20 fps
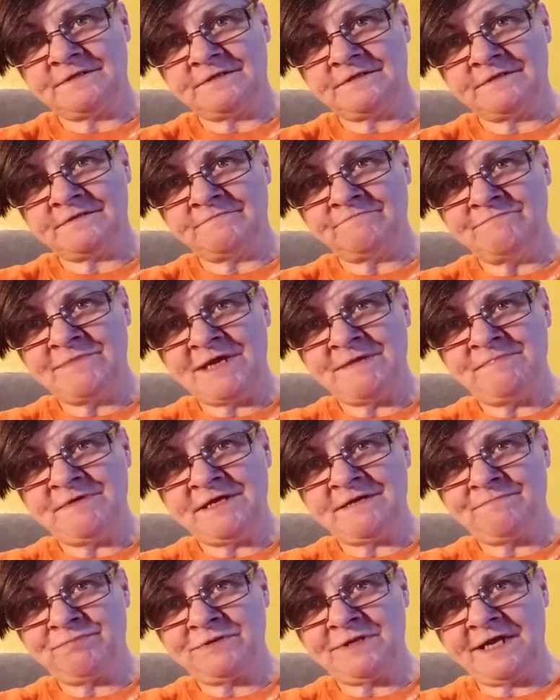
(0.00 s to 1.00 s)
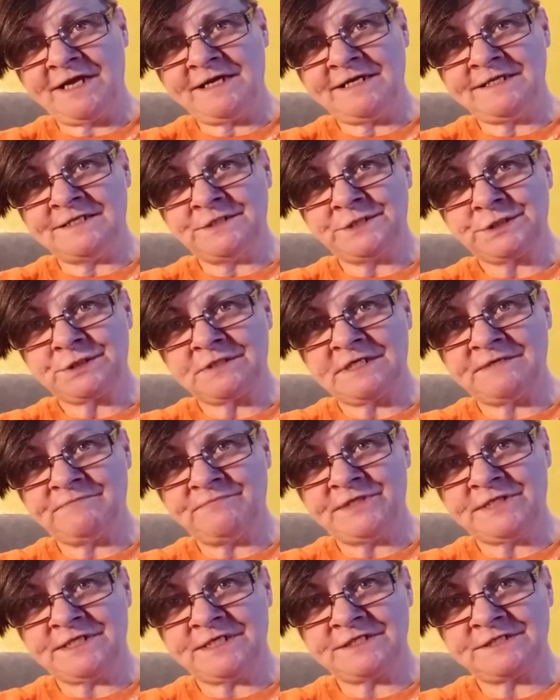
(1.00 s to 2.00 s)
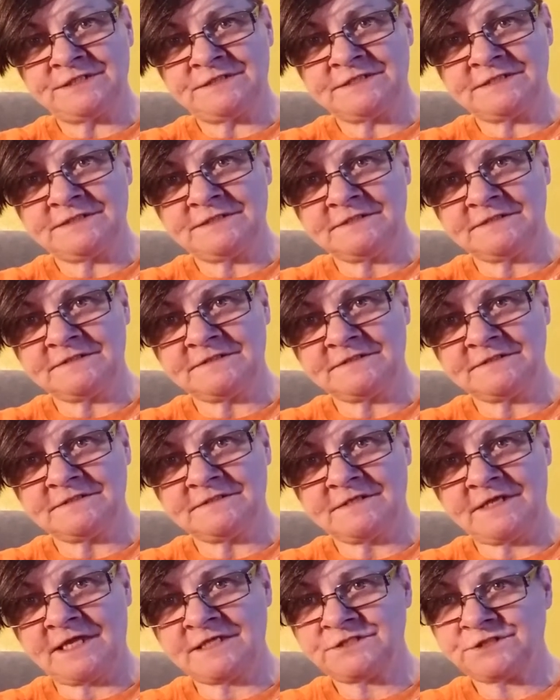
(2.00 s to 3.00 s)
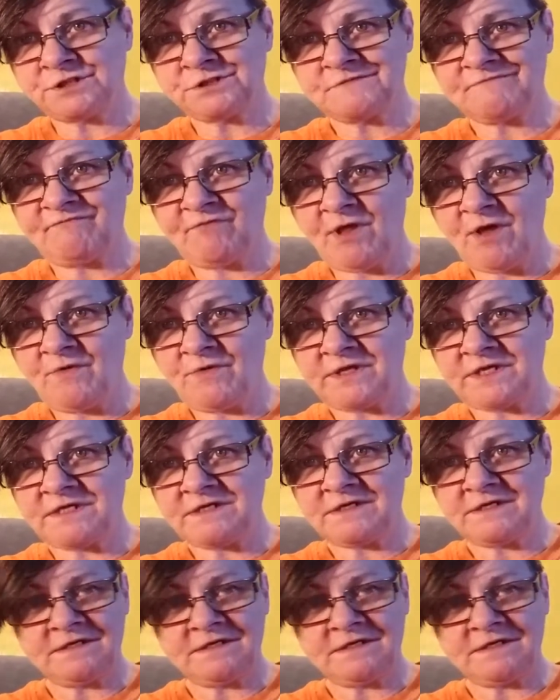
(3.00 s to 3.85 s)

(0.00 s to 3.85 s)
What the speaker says: maybe a Palladian tree because it's just floating.